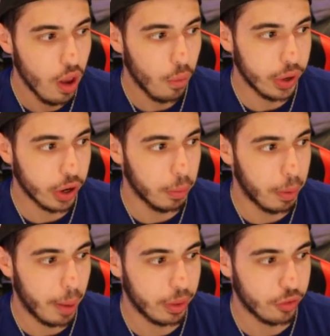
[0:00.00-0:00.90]
We go to the
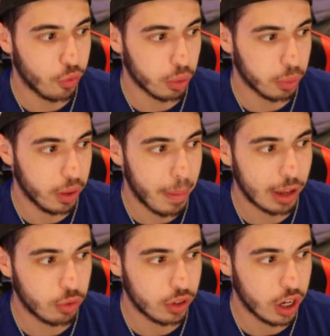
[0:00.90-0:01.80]
bottom of the fourth where the
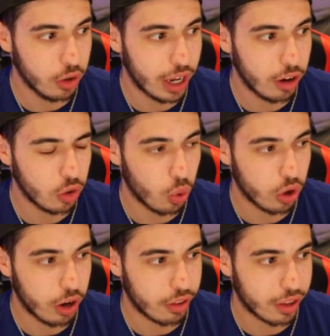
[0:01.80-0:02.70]
Mets would go down in
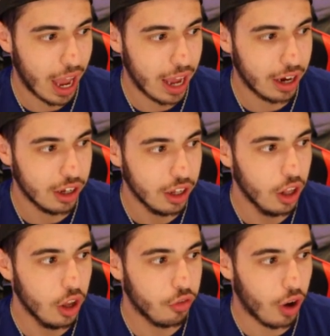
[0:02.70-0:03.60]
order as Canna
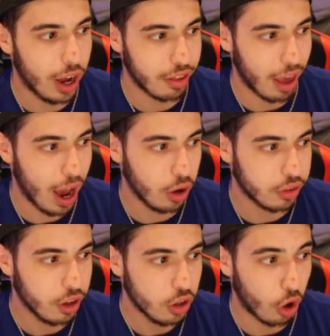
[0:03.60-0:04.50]
flies
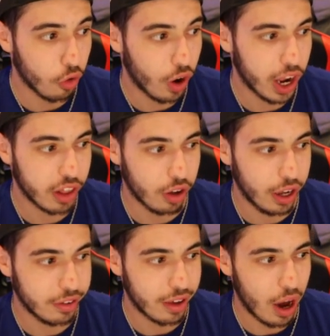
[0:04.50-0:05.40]
out. Narvaez
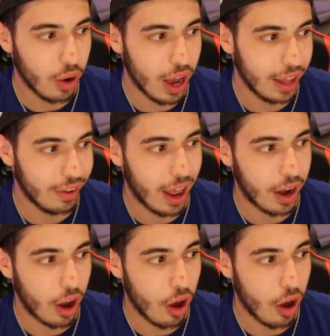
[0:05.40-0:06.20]
lines out. And then